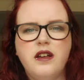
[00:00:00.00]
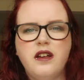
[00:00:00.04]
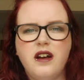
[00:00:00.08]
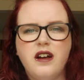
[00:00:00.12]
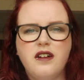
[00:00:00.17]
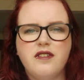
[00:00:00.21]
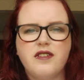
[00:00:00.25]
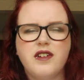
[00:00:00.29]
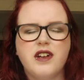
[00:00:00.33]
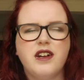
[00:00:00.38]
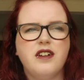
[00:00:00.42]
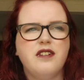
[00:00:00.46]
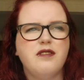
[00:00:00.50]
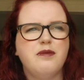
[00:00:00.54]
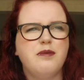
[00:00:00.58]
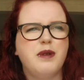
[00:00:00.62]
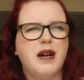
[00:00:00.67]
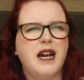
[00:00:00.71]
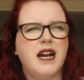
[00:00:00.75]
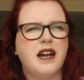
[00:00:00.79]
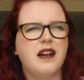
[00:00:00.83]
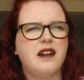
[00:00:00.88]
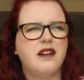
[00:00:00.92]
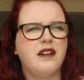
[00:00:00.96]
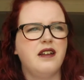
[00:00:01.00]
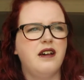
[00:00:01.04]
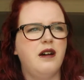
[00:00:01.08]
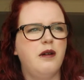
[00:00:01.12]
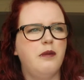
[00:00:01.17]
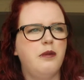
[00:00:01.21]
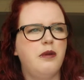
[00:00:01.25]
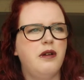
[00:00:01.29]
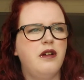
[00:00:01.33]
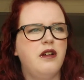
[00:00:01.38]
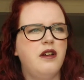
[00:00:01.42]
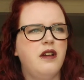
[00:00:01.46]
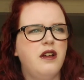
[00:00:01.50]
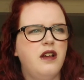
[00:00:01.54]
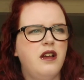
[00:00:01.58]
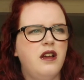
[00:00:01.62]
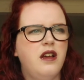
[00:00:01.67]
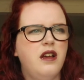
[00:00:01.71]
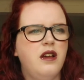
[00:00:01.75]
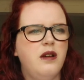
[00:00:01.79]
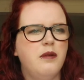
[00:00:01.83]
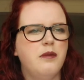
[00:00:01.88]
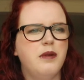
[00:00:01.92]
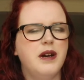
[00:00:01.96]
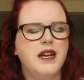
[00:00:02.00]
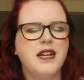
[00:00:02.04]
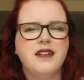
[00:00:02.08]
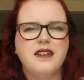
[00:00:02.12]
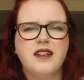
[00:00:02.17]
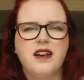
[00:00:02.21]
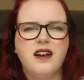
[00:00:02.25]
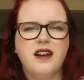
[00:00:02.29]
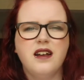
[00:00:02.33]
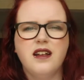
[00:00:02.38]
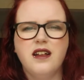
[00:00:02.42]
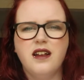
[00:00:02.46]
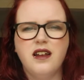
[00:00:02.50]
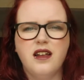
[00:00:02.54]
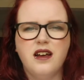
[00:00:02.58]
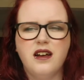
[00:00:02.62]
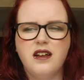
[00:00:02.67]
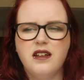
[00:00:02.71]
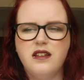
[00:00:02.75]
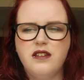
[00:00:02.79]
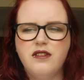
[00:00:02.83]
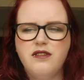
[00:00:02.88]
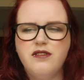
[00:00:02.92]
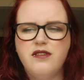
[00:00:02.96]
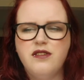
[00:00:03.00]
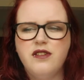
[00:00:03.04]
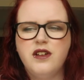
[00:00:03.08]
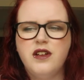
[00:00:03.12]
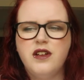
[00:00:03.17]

I've kind of packed up my entire life